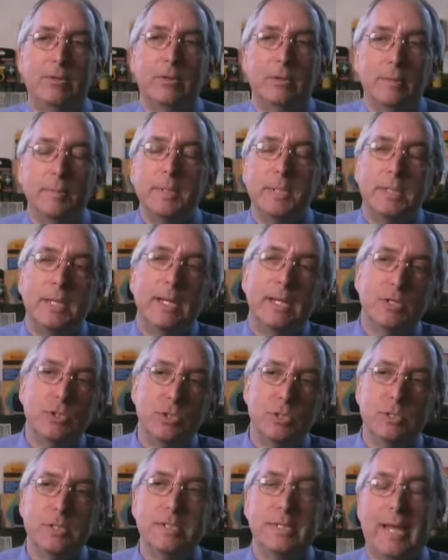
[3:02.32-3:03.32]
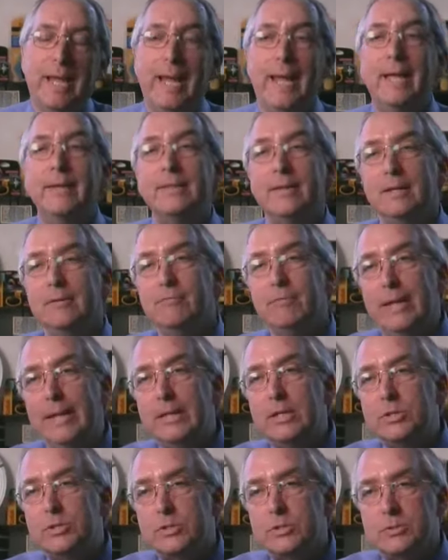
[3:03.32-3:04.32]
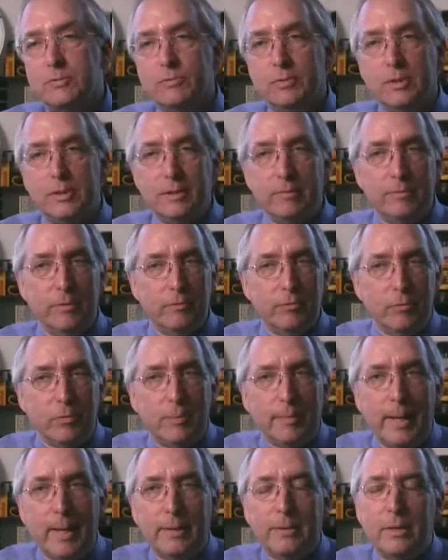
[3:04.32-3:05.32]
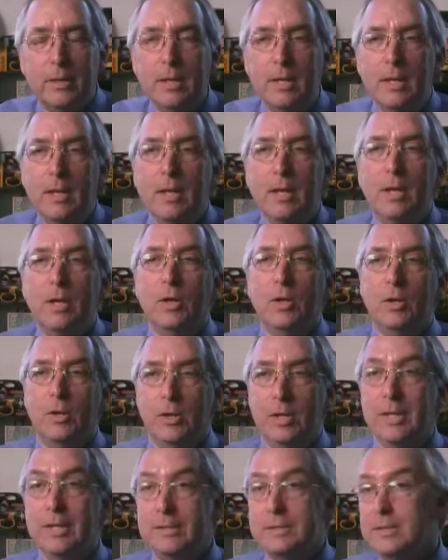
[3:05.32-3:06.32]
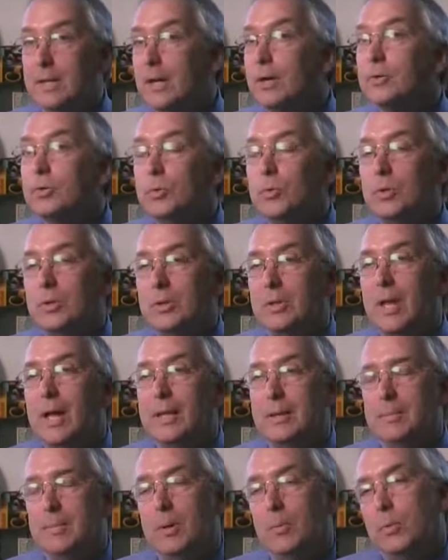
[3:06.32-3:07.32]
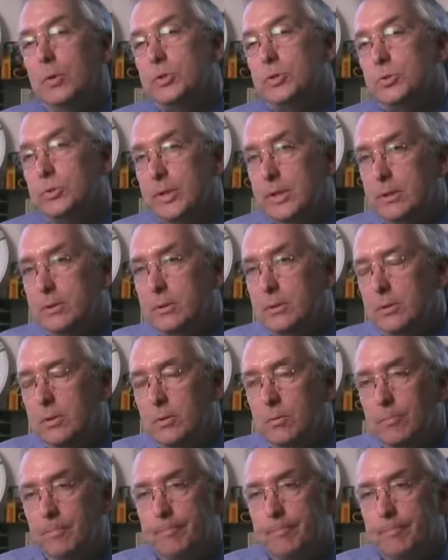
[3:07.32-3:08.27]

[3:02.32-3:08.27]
the limitations and the advantages of the DV format, it can tell you a lot about what you need to do.